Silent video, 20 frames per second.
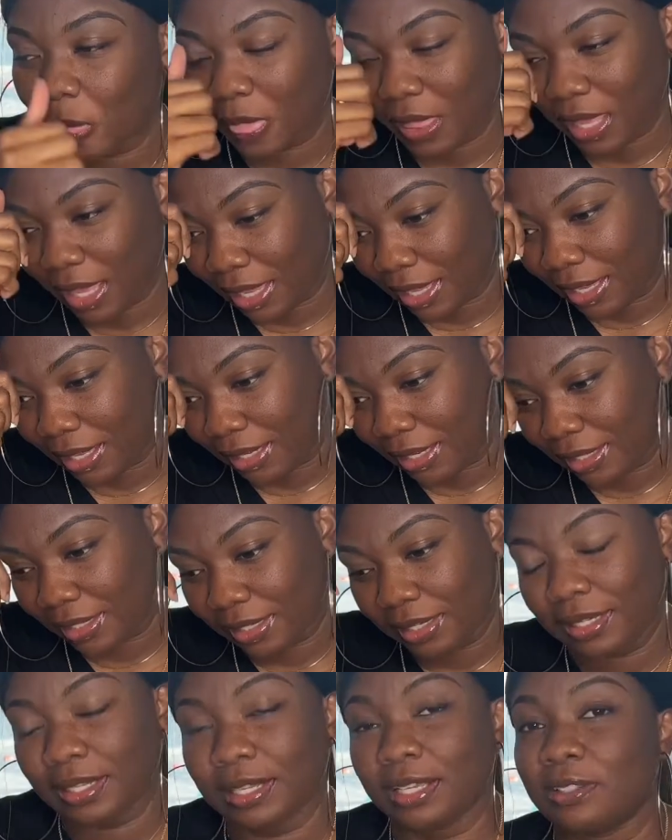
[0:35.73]
And
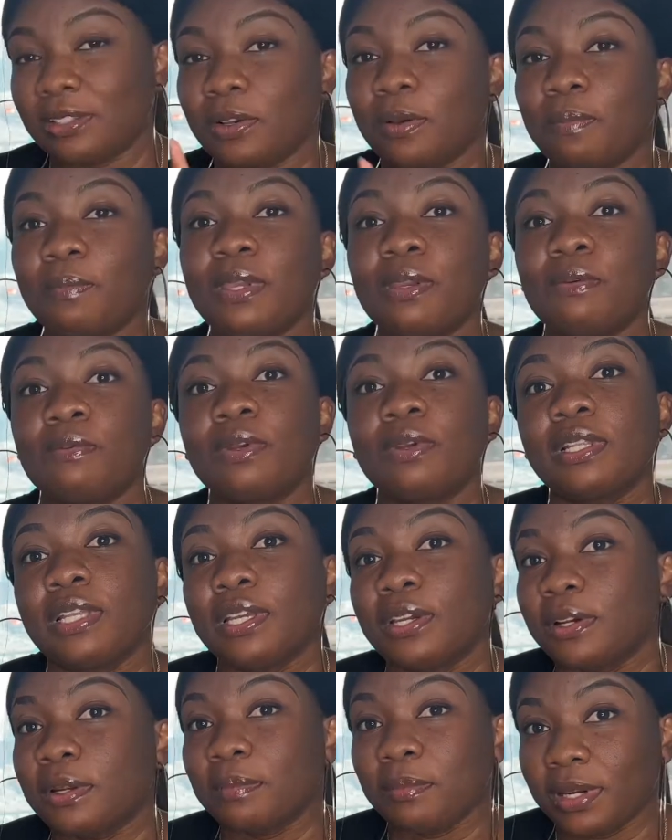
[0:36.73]
it's gonna be really
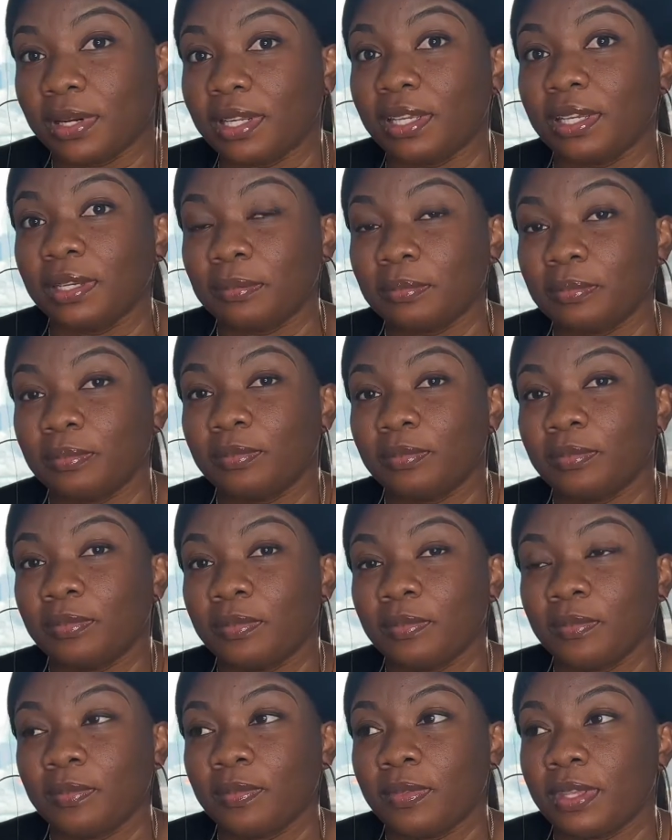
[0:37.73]
good money.
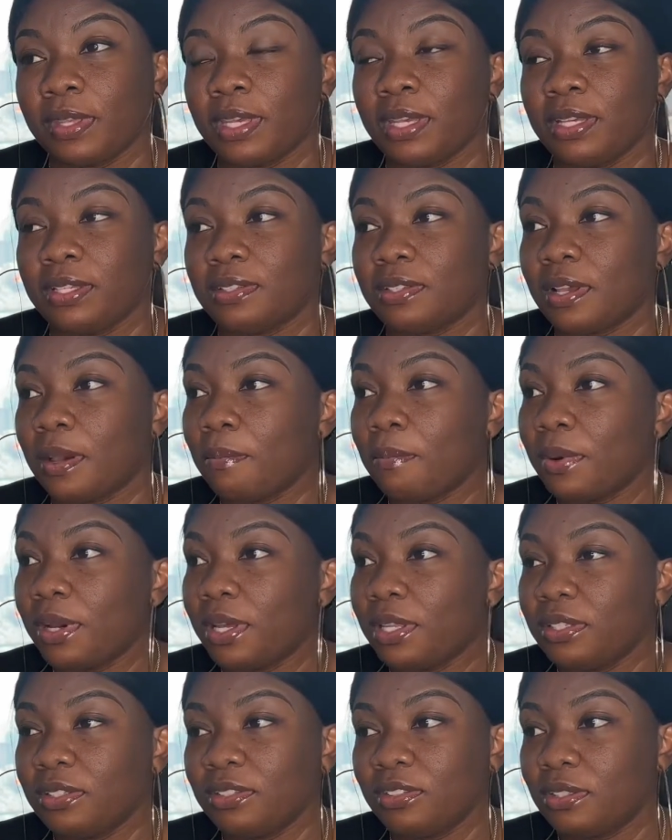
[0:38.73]
Some
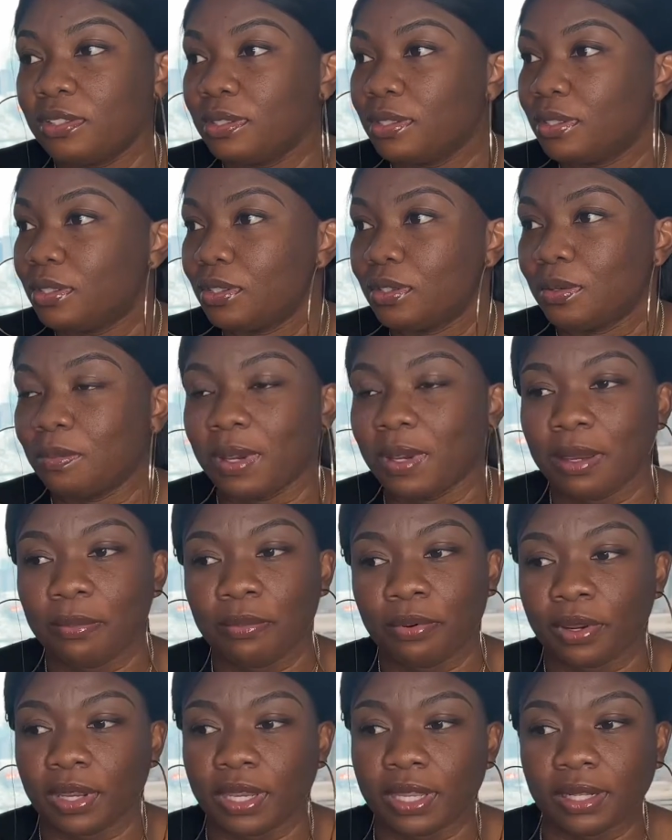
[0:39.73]
months you might
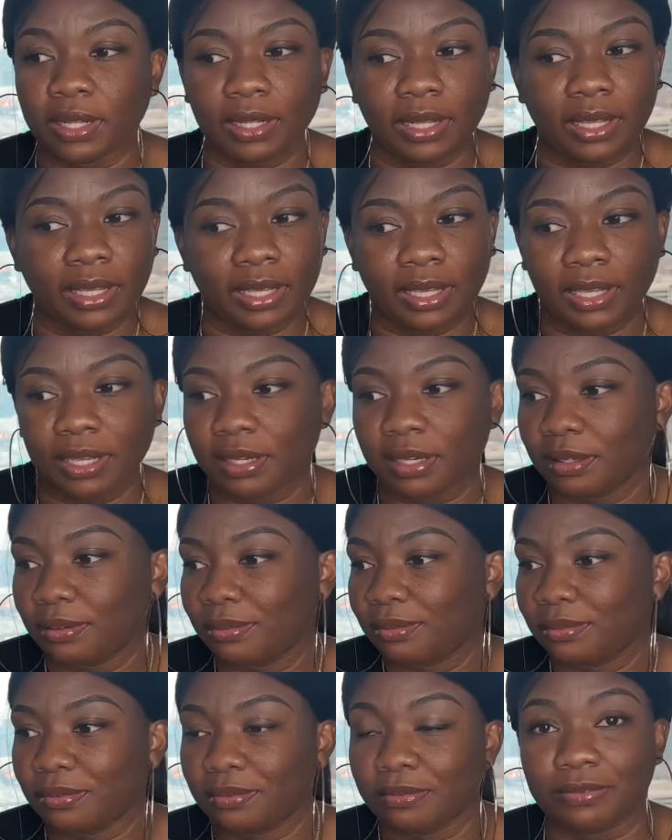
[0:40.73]
bring in like
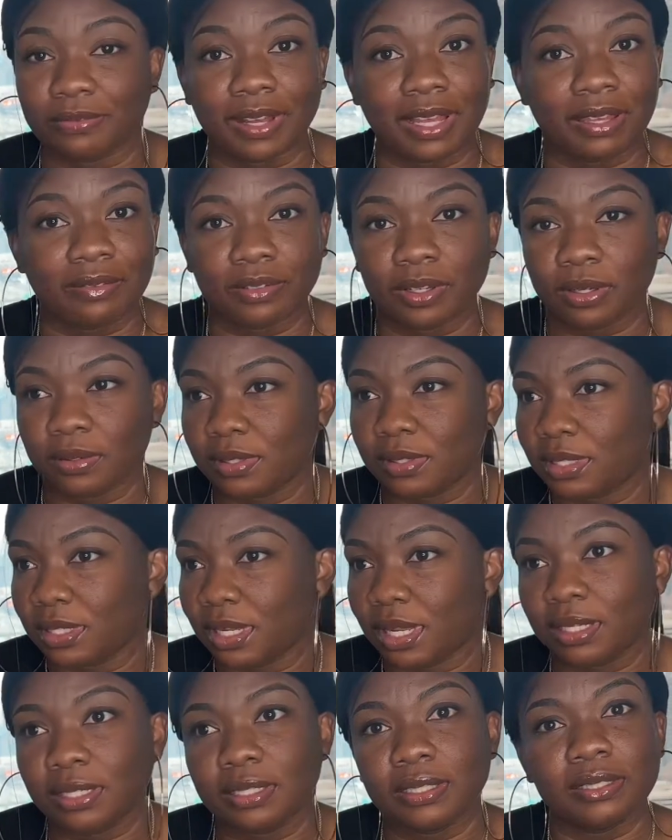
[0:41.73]

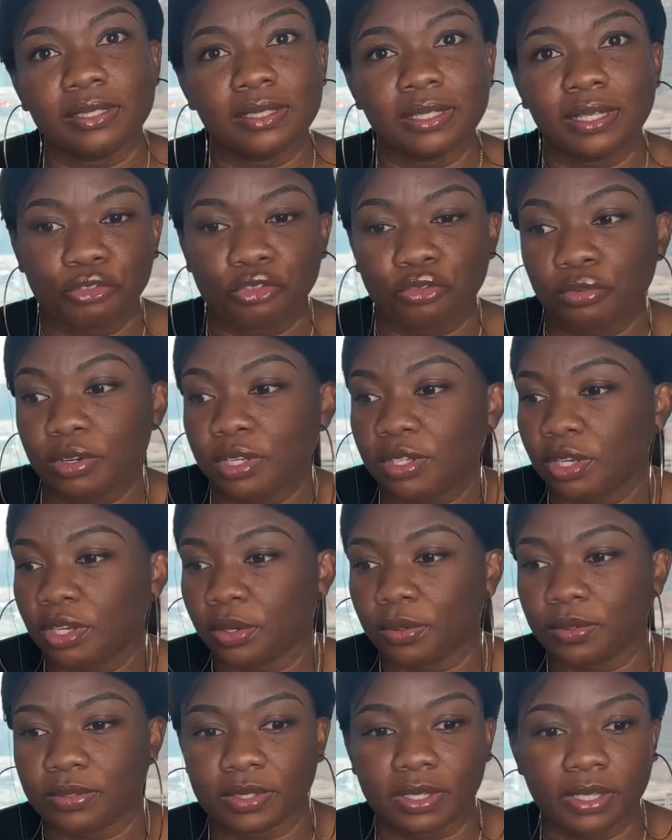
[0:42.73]
$5,000,
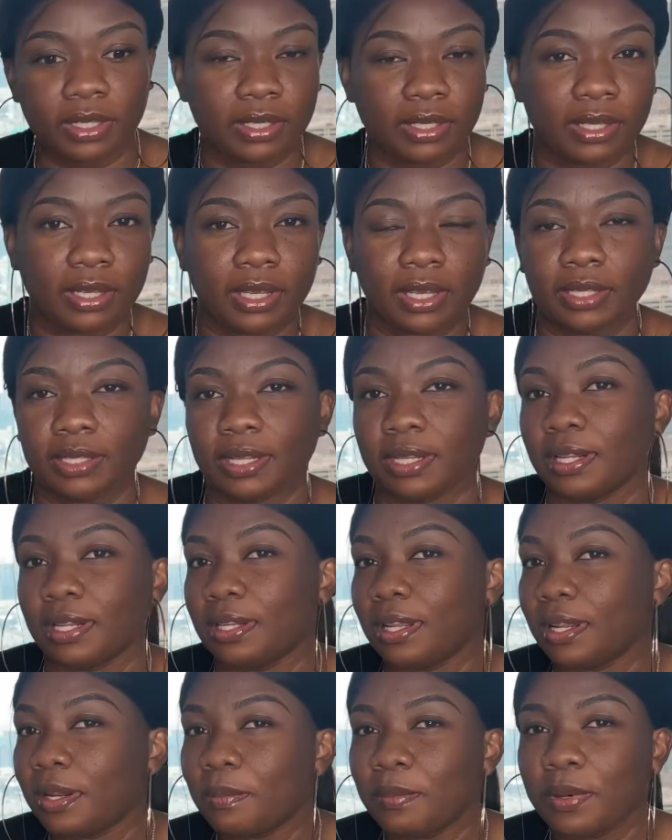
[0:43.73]
$3,000. Then
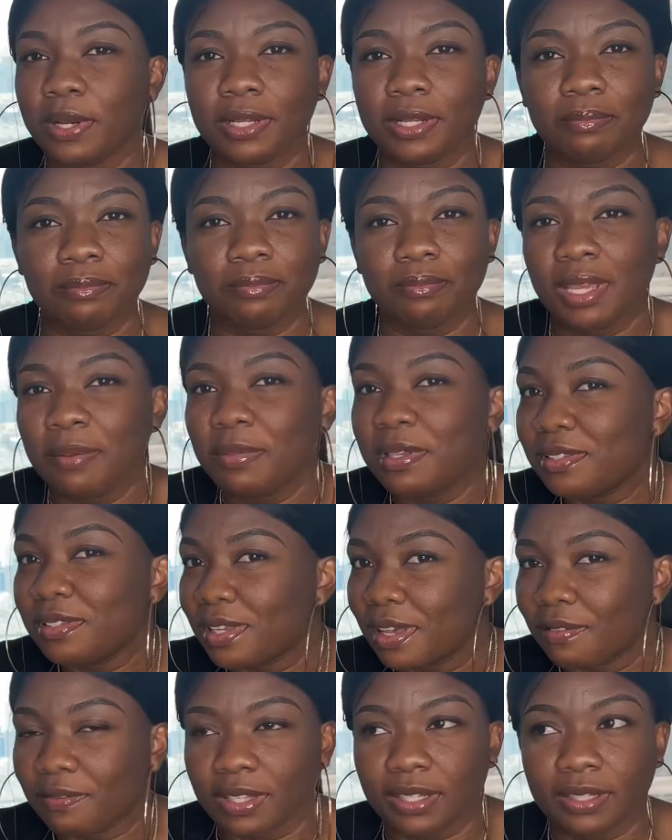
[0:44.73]
another month, maybe
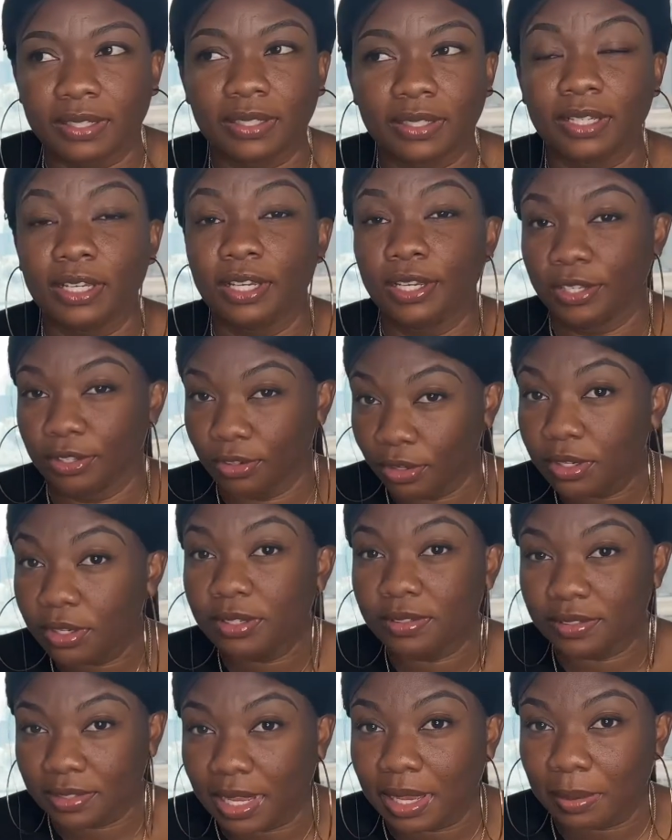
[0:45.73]
7. You're gonna
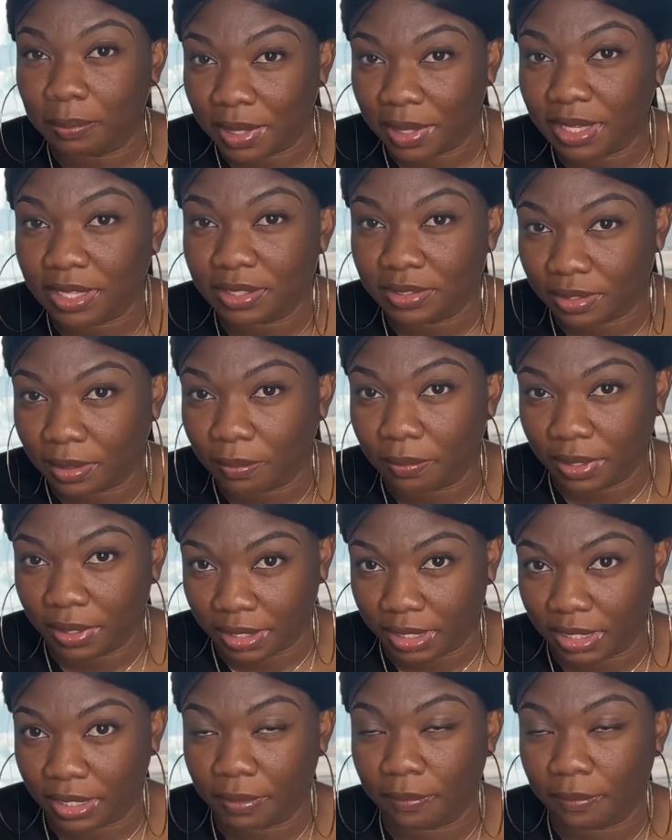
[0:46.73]
start making some money.